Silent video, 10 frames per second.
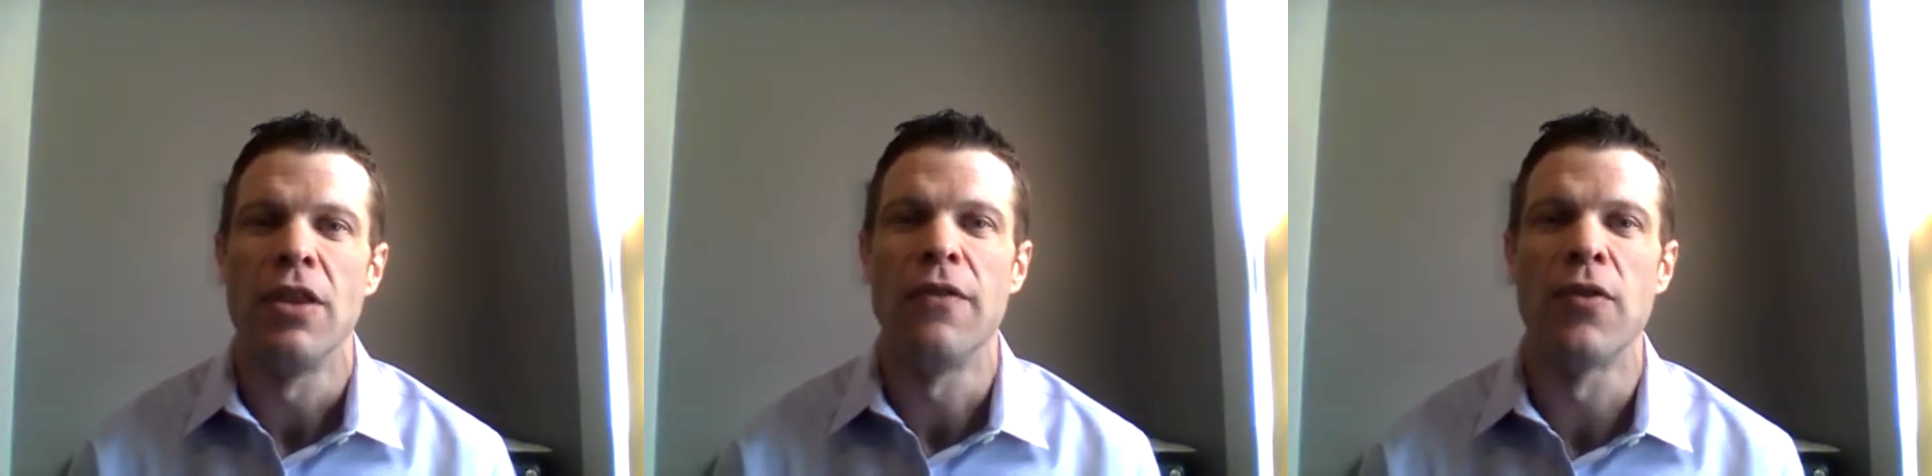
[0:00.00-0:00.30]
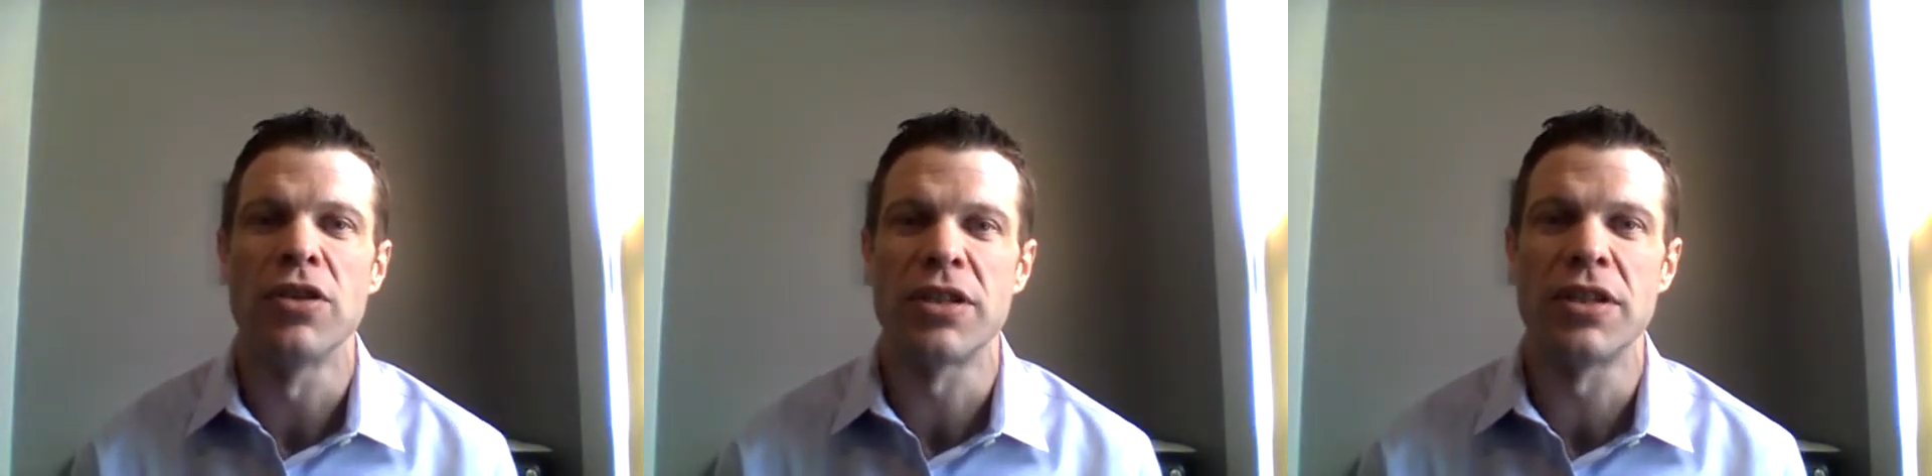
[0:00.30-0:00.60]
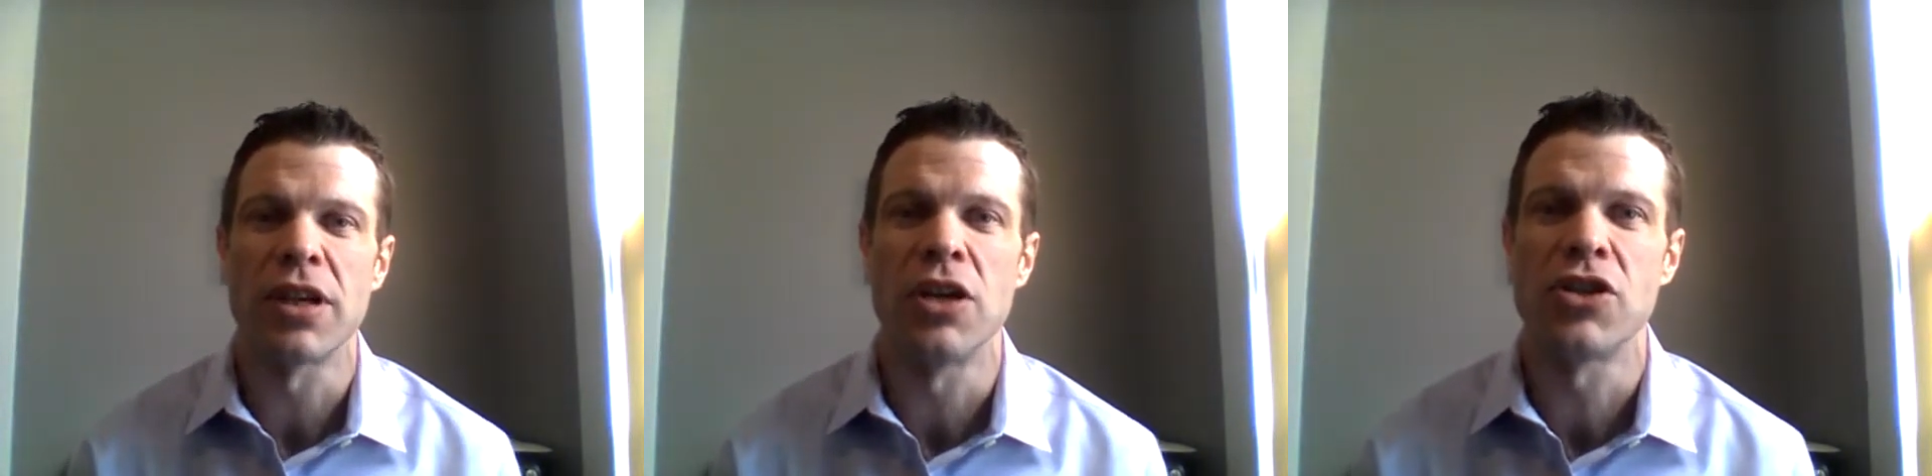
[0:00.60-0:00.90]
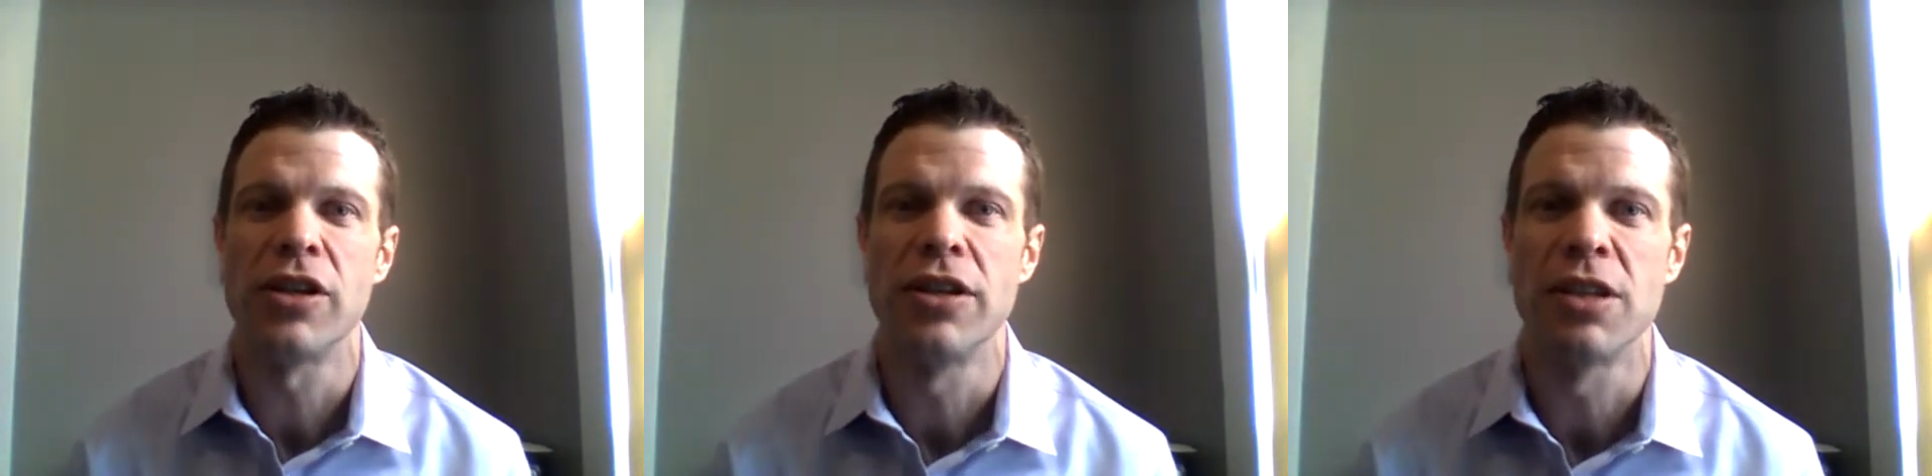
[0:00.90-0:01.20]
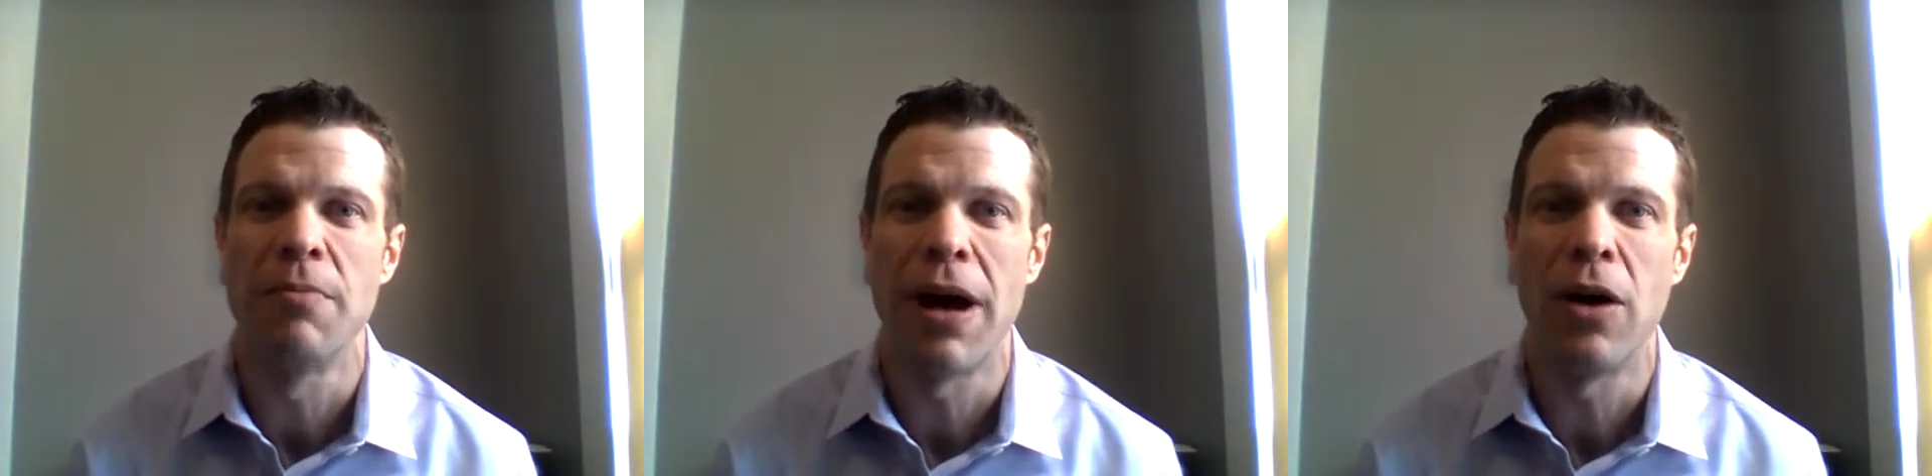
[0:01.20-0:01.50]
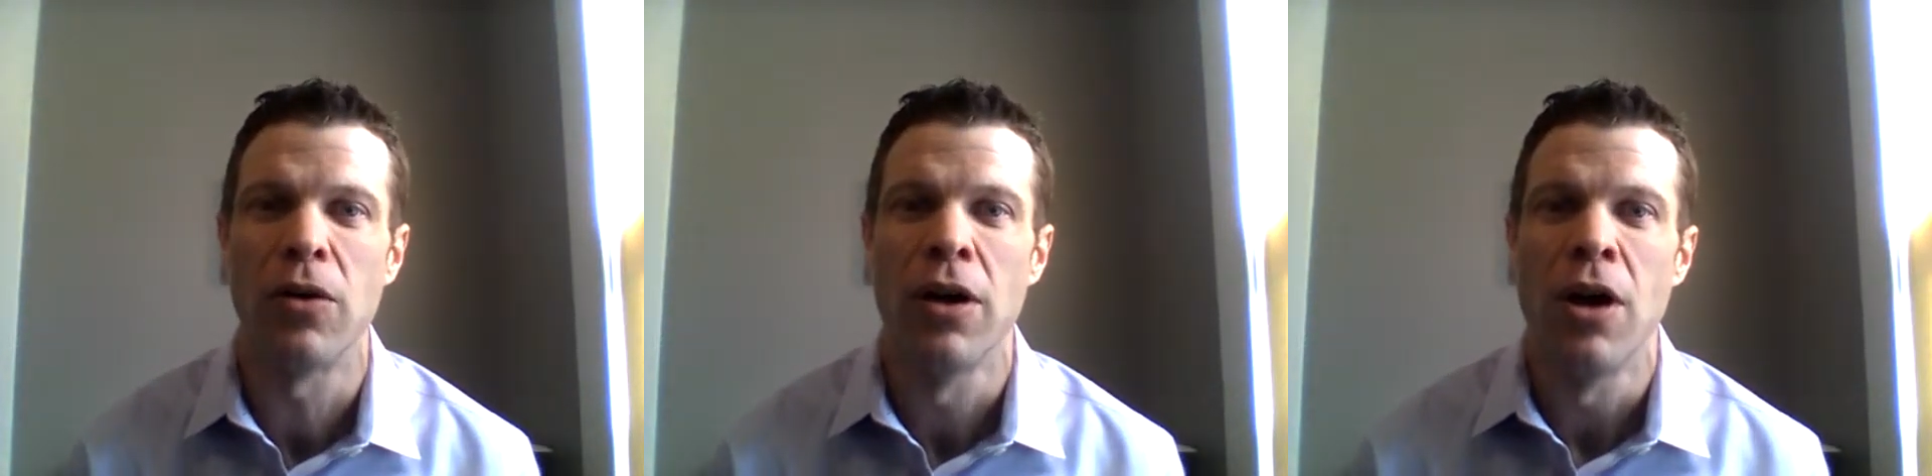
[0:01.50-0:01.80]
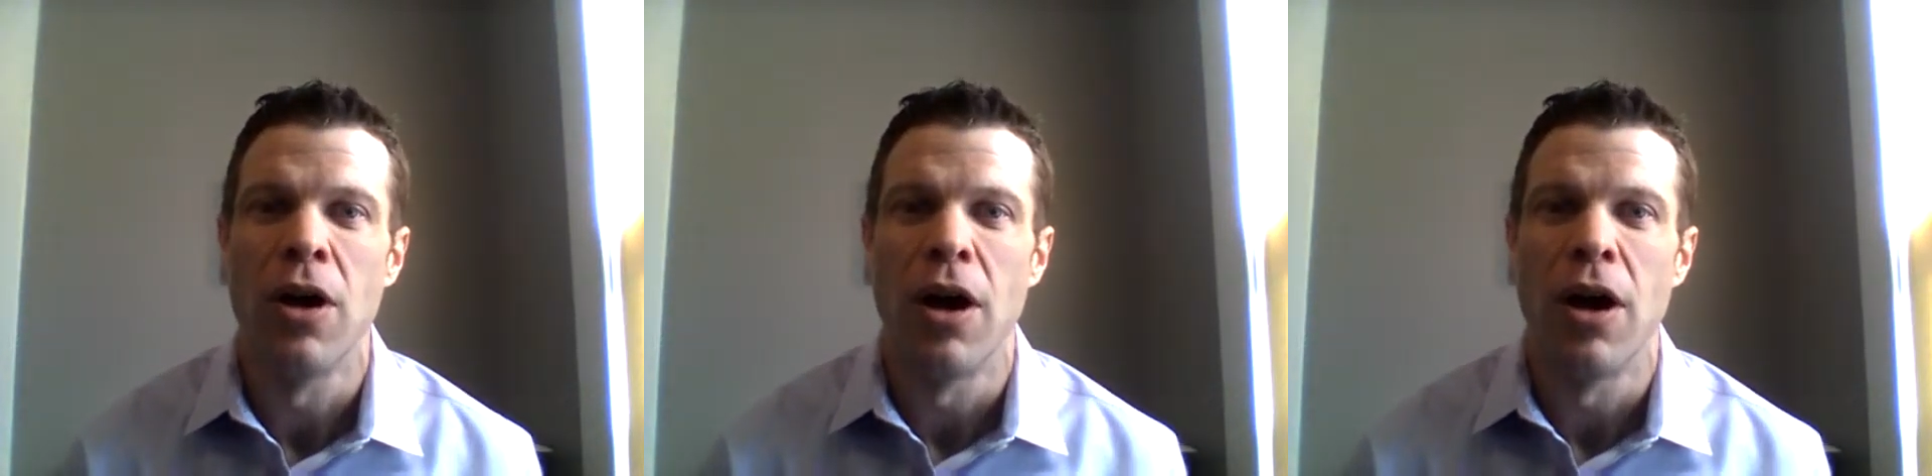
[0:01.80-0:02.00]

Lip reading: The first discussion is about